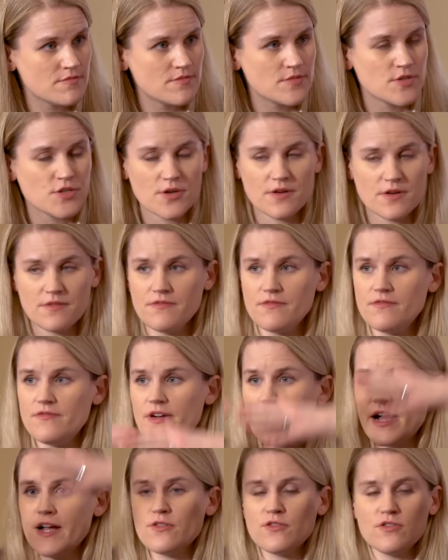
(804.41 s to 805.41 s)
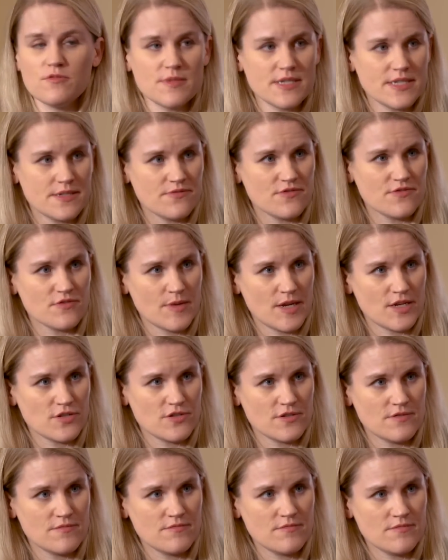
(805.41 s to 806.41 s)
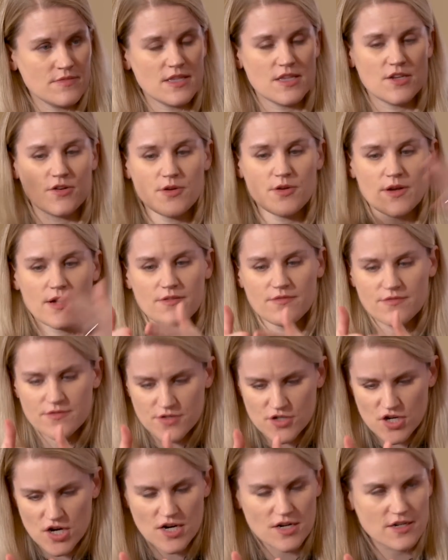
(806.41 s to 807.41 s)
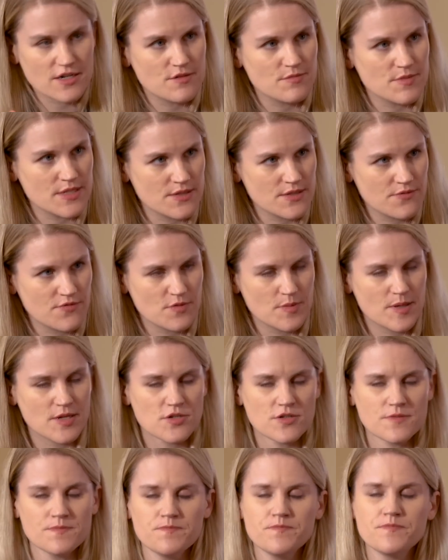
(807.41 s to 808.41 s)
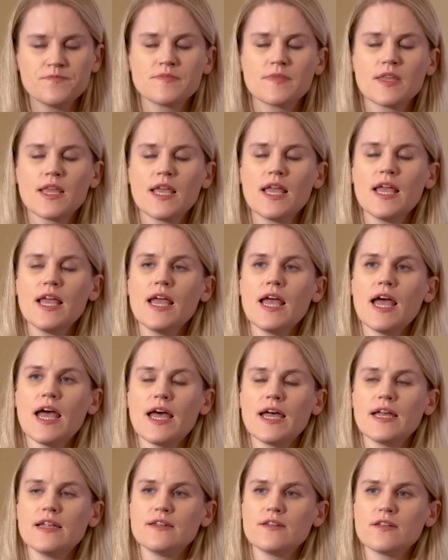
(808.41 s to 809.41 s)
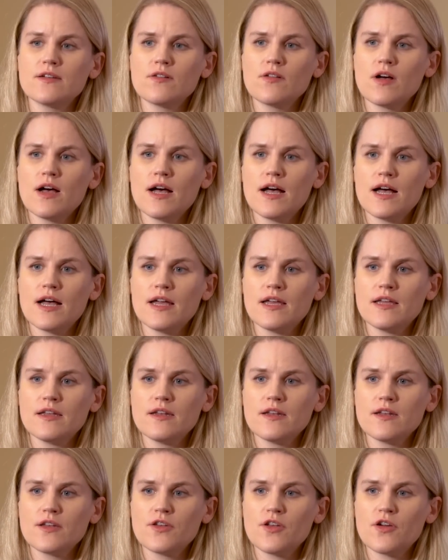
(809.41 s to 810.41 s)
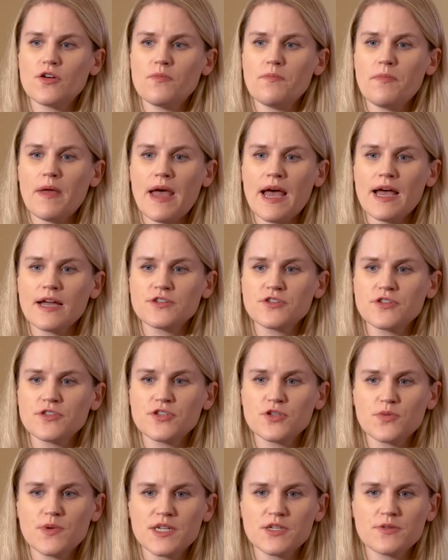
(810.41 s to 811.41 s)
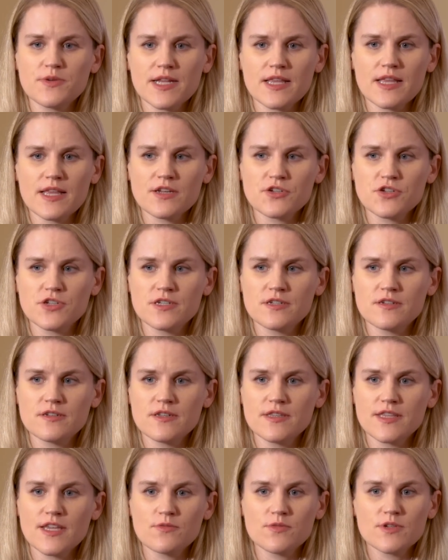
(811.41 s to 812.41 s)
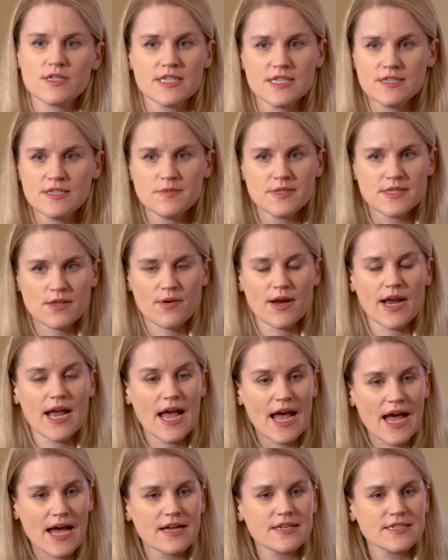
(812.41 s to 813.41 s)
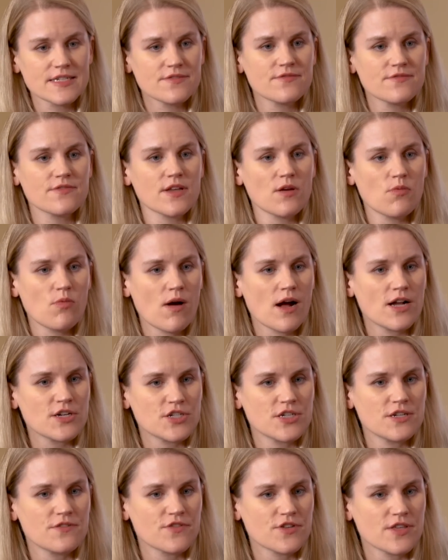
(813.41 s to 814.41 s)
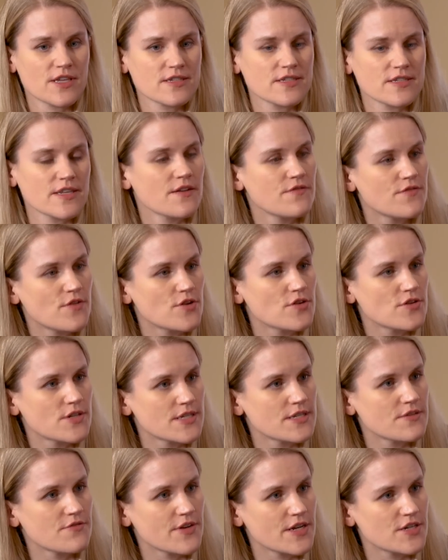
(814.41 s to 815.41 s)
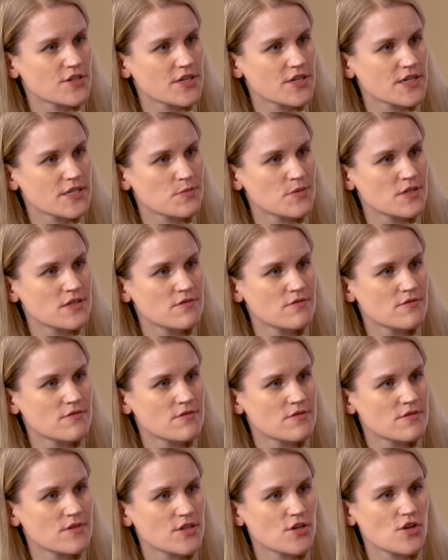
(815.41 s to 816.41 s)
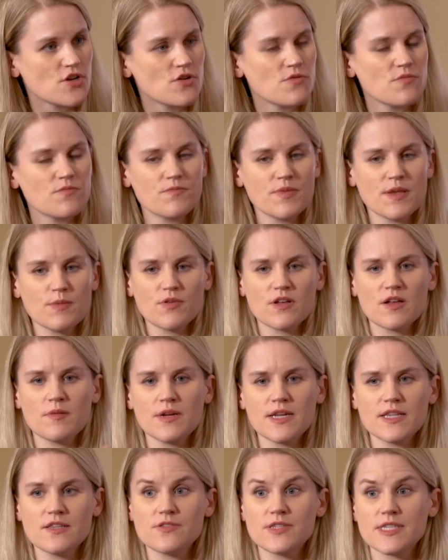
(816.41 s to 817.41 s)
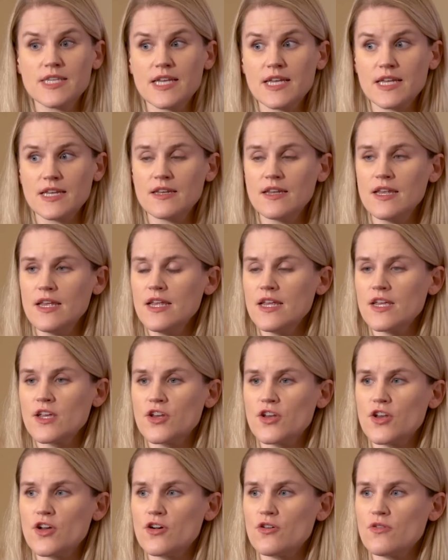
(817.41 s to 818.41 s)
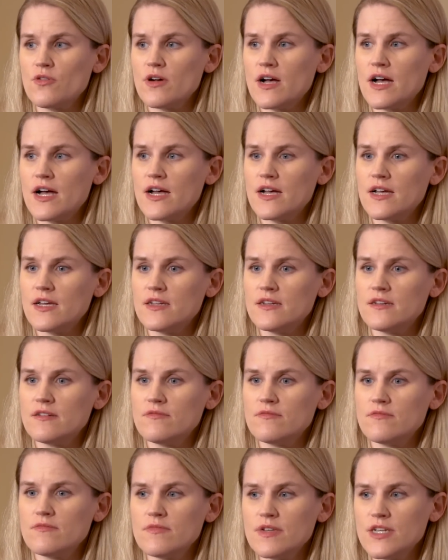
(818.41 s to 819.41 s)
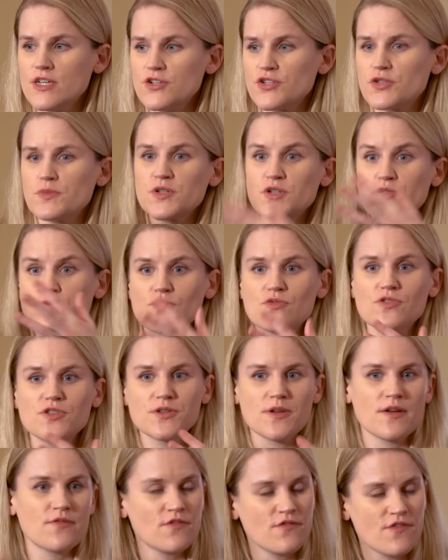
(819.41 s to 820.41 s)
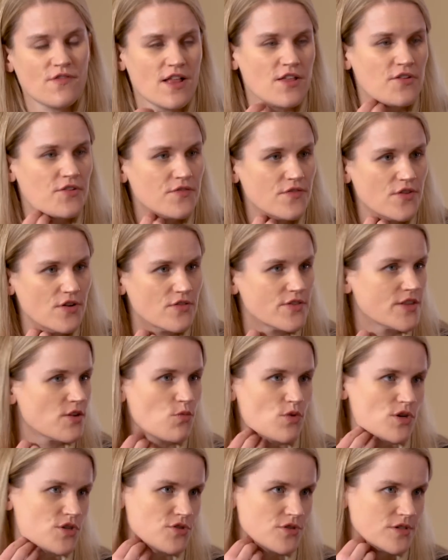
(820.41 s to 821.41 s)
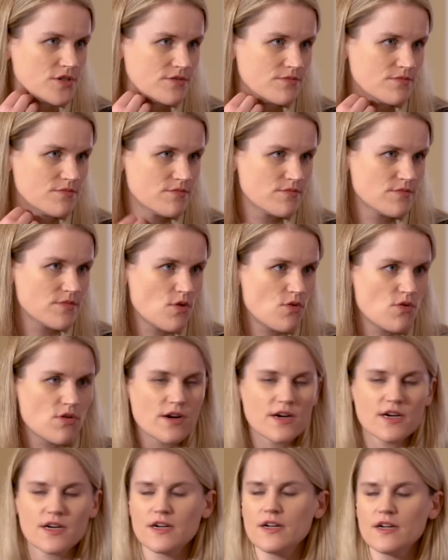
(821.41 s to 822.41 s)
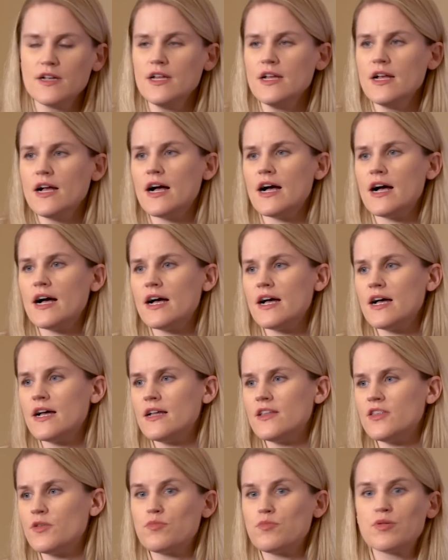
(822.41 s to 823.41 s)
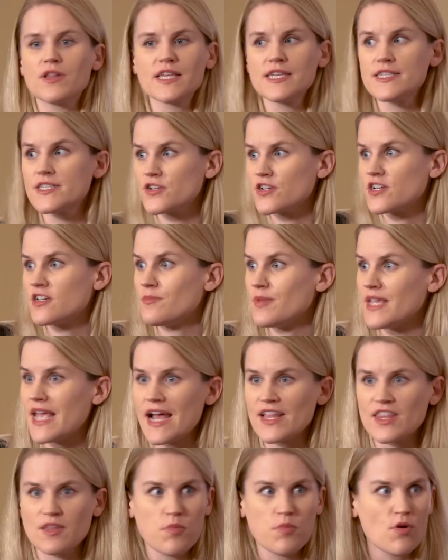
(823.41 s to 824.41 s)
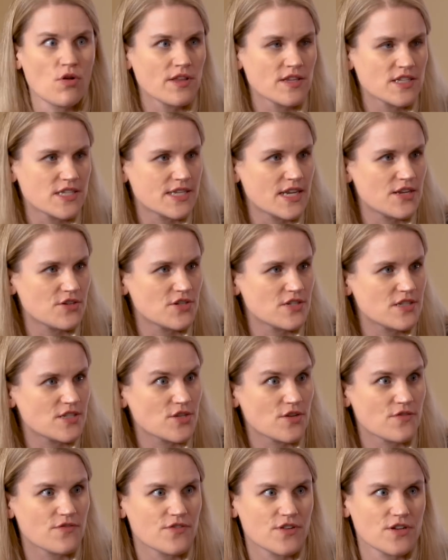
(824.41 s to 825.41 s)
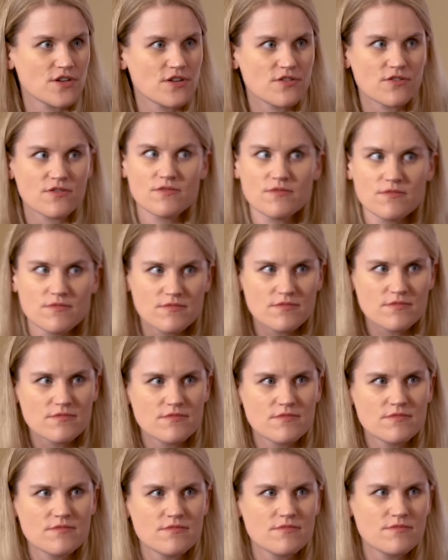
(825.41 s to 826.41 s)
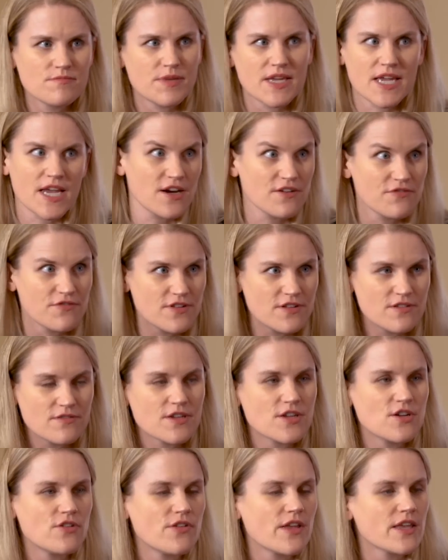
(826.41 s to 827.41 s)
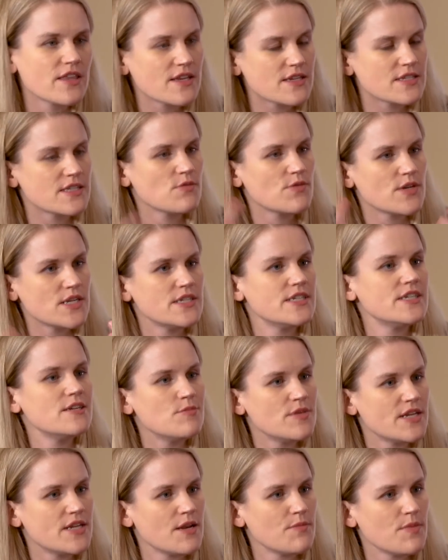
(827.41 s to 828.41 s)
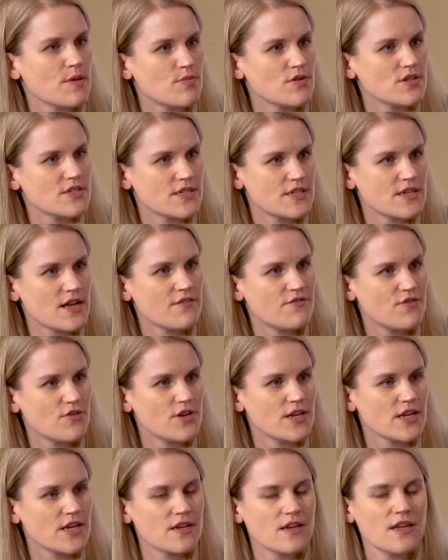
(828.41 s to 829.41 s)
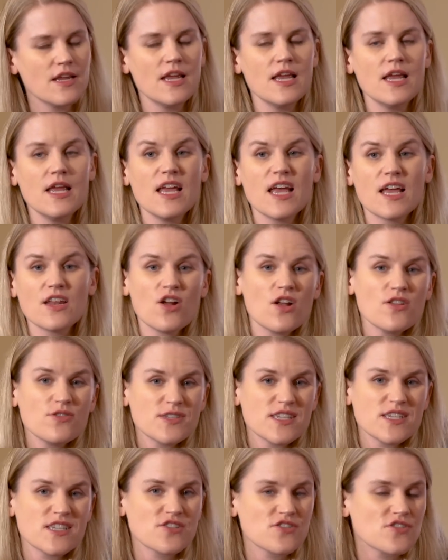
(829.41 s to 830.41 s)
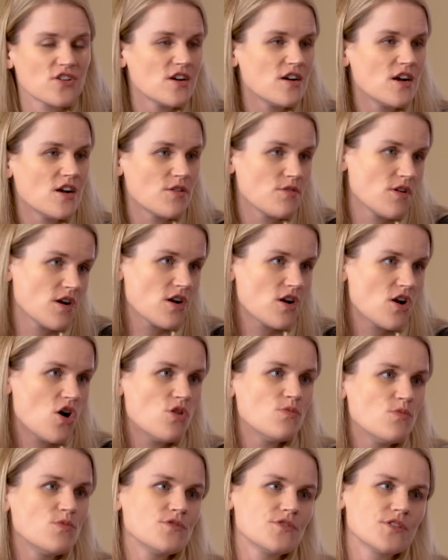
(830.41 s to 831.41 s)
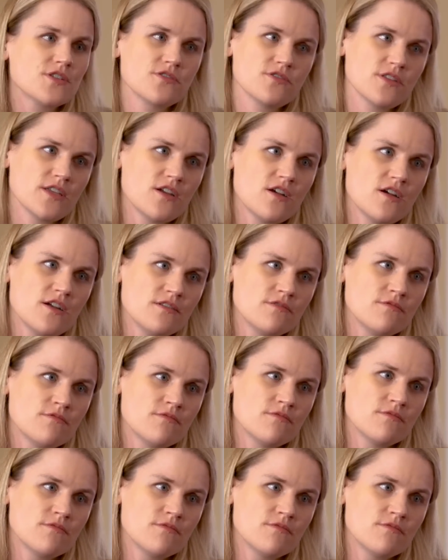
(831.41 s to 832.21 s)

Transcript: So you have viral misinformation, and then you have targeted misinformation. And uh, you know, back during the 2020 election, there were teams that were actively watching for things like voter disenfranchisement. Mm-hmm. You know, people coming in and saying, you know, uh, here's a bunch of rules you have to follow to vote that weren't true, or uh, the police are going to be at the polling station, so if you know, be careful. You know, like things that would intimidate people into not voting, and all those things are, go- are, are almost certainly gone.